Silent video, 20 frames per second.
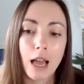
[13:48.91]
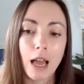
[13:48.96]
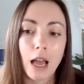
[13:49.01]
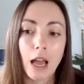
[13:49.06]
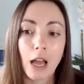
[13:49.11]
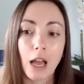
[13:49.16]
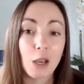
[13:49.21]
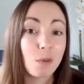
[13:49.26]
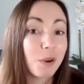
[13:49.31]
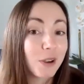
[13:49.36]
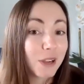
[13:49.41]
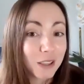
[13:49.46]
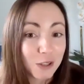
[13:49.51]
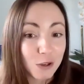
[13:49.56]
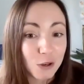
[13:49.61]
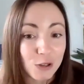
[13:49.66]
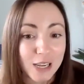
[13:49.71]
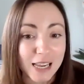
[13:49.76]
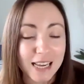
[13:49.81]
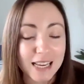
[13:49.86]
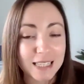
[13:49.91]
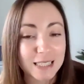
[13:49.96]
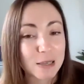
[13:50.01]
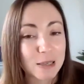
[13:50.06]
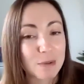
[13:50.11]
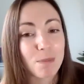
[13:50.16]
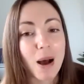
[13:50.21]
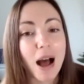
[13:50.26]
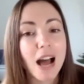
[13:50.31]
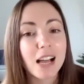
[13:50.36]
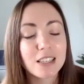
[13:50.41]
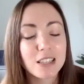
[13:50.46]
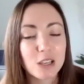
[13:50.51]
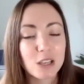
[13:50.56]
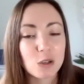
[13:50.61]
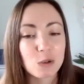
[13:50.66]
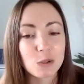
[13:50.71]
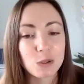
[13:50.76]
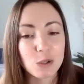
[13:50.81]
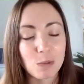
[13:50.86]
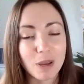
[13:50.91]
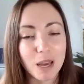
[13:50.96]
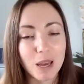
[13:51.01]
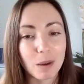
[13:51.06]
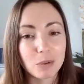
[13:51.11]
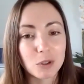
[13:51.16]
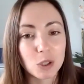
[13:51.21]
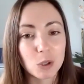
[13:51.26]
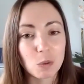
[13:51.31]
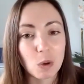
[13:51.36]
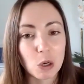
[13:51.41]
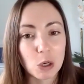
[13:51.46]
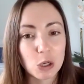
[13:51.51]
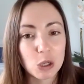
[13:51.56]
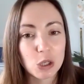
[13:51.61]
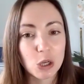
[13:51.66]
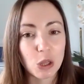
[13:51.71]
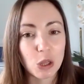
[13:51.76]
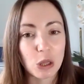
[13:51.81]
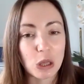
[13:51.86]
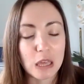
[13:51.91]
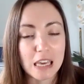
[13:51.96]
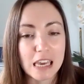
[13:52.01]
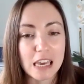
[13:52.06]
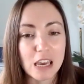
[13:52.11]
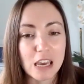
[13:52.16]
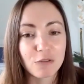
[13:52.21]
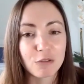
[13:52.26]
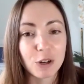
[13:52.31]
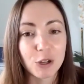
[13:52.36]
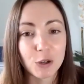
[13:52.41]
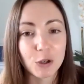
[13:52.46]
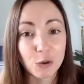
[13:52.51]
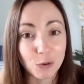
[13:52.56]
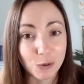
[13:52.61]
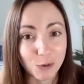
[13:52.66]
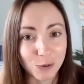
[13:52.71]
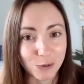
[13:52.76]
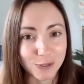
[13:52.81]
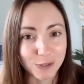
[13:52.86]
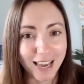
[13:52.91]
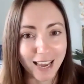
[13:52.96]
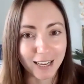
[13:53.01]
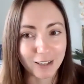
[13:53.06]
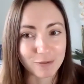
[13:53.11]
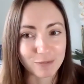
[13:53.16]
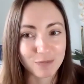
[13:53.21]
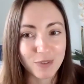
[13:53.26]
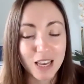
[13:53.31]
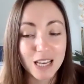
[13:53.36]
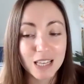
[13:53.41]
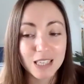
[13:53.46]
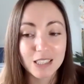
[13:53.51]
You won't get the goodies, but you'll still be able to watch the recording.